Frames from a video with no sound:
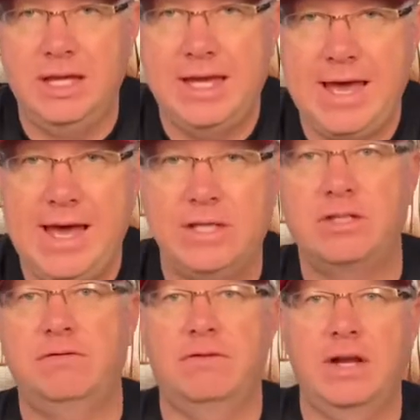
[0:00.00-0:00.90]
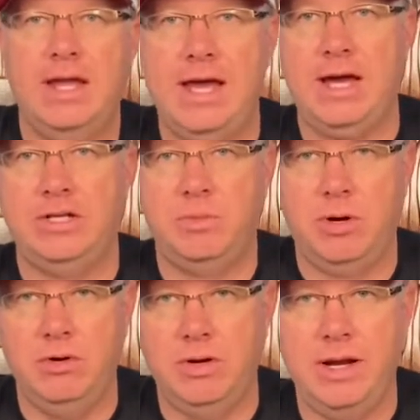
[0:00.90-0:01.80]
Cast for Cash
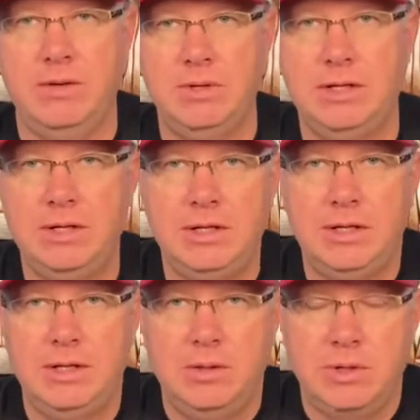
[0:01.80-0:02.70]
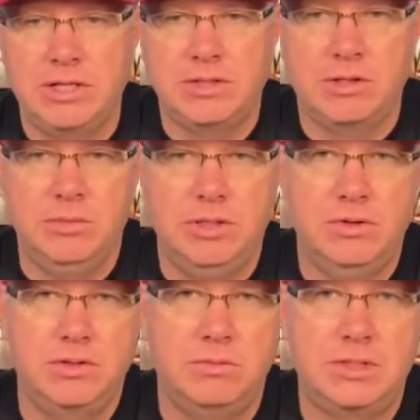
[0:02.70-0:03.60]
program because I'm going to be
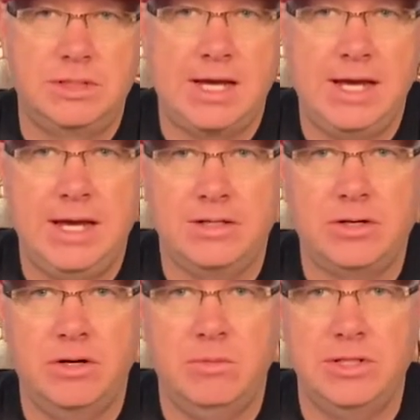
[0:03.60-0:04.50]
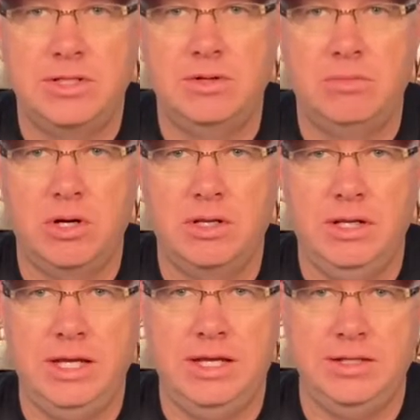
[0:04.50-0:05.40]
doing some kayak tournaments, and
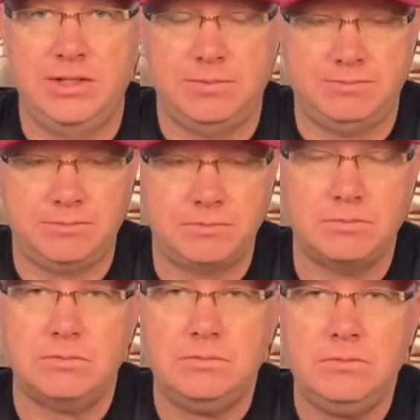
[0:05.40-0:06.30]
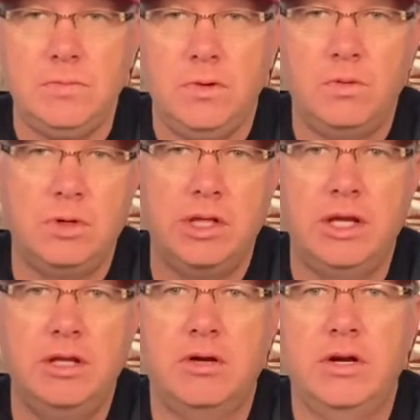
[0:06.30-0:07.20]
Berkley has really
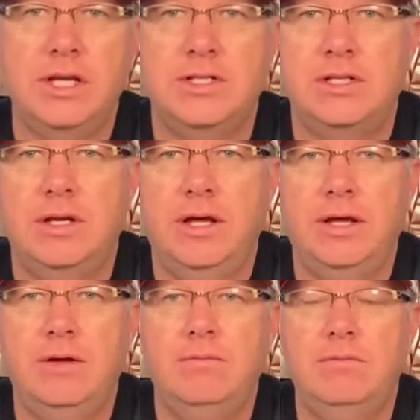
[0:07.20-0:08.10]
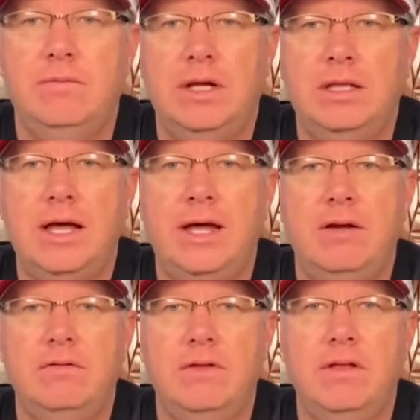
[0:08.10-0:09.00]
increased um, a lot
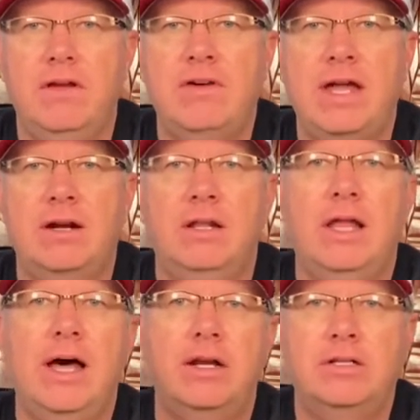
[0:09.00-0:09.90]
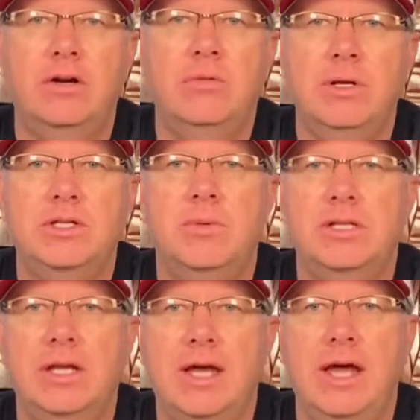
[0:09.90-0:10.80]
of they've added a lot of tournaments,
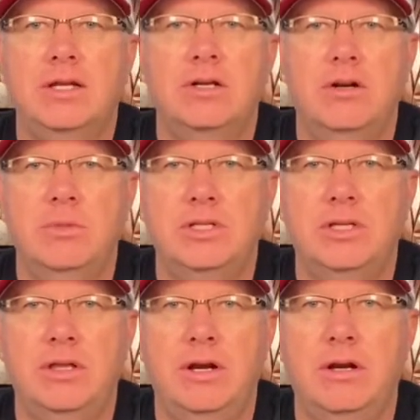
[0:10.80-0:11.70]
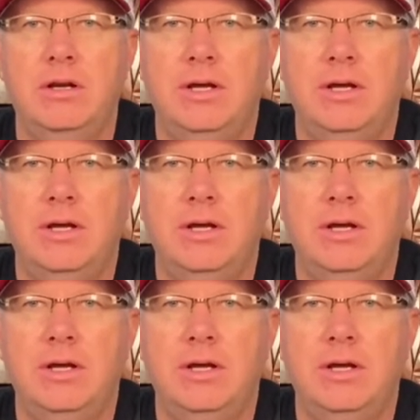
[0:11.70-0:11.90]
especially kayak tournaments, to their